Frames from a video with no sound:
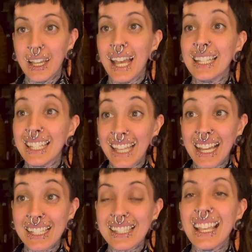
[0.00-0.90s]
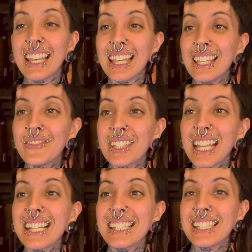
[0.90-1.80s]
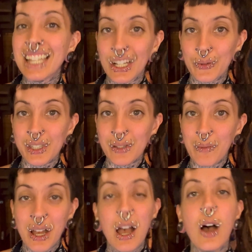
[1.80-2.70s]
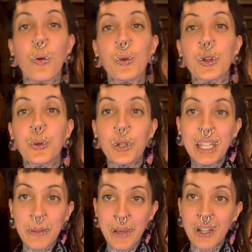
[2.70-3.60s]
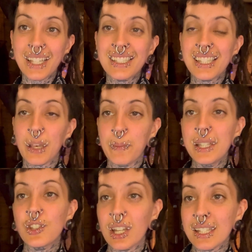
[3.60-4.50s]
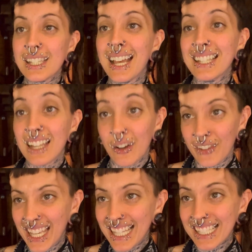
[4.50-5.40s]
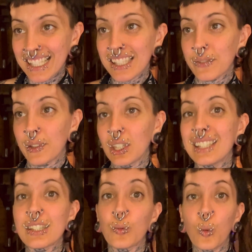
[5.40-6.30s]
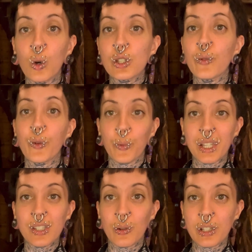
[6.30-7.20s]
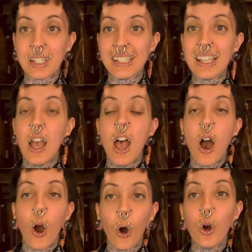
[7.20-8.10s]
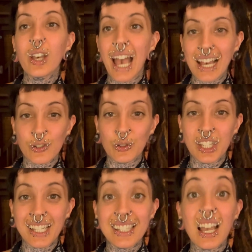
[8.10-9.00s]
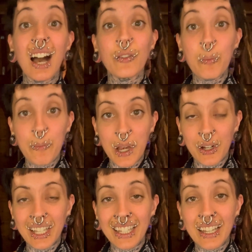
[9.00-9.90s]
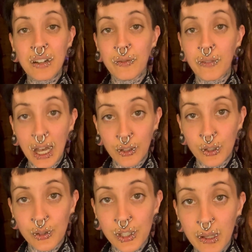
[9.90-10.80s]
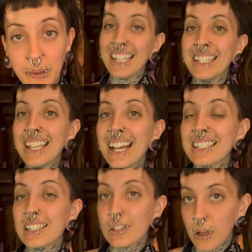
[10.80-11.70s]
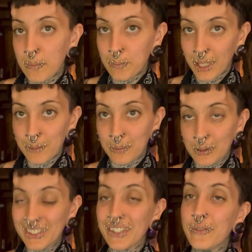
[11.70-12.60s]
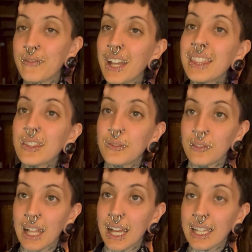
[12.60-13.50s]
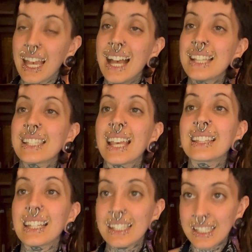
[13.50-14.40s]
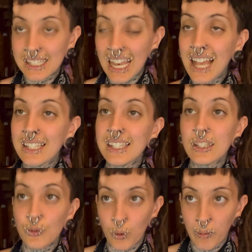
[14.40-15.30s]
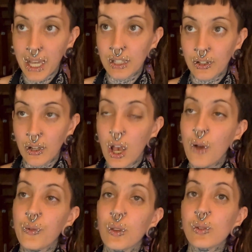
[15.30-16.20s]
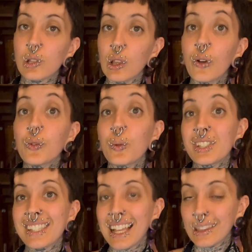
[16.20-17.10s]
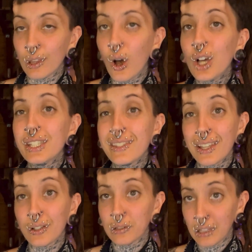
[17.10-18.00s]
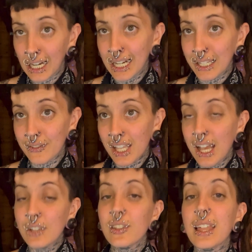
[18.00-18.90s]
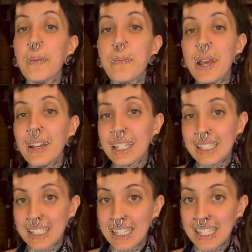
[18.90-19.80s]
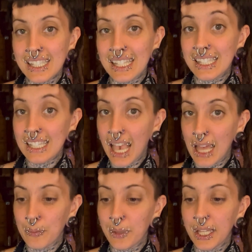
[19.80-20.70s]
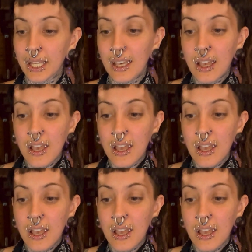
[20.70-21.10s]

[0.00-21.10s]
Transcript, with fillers: And yes, even terrorism recruiting Americans to commit genocide of innocent civilians in wars over resources, all casualties of American values. And yet, some people defend the flag, saying that it stands as a reminder for those loved ones that lost their lives so that American citizens can be